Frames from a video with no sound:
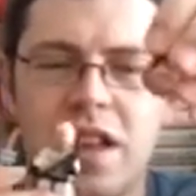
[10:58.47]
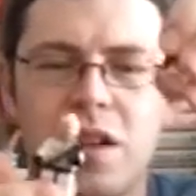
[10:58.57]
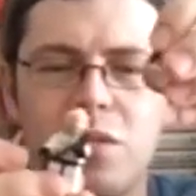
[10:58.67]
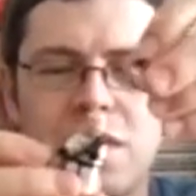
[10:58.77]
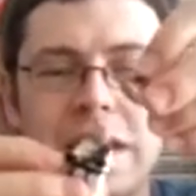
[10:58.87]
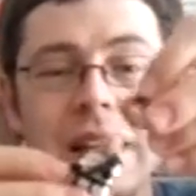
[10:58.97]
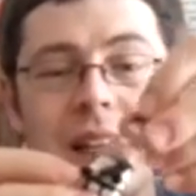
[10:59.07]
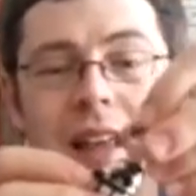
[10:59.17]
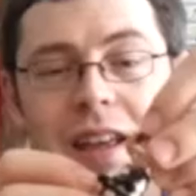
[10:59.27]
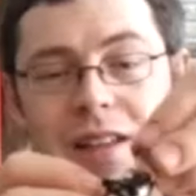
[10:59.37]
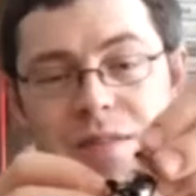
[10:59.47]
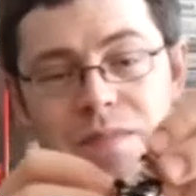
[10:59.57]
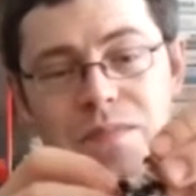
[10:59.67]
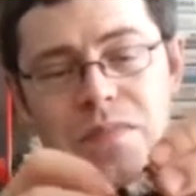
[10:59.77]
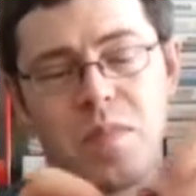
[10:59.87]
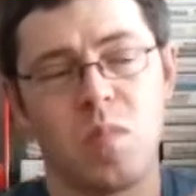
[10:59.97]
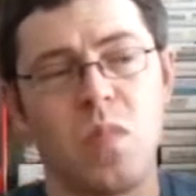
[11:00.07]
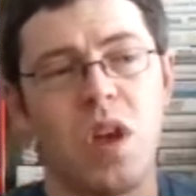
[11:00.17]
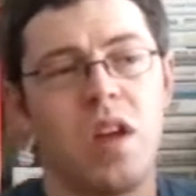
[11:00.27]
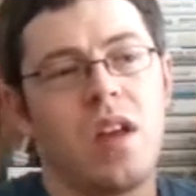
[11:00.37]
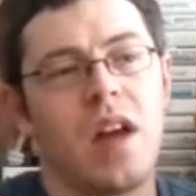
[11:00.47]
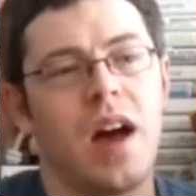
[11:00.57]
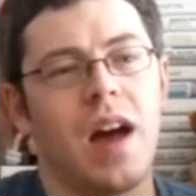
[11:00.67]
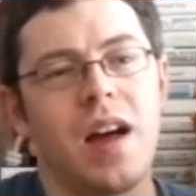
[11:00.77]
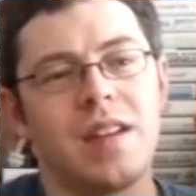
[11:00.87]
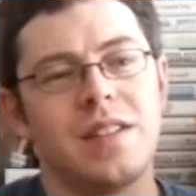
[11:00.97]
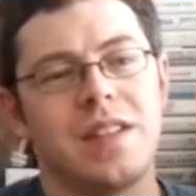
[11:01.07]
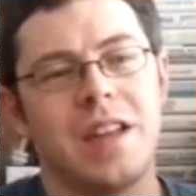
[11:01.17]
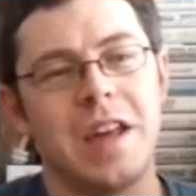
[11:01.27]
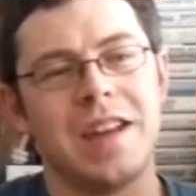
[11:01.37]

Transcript: Now there was a little kid, and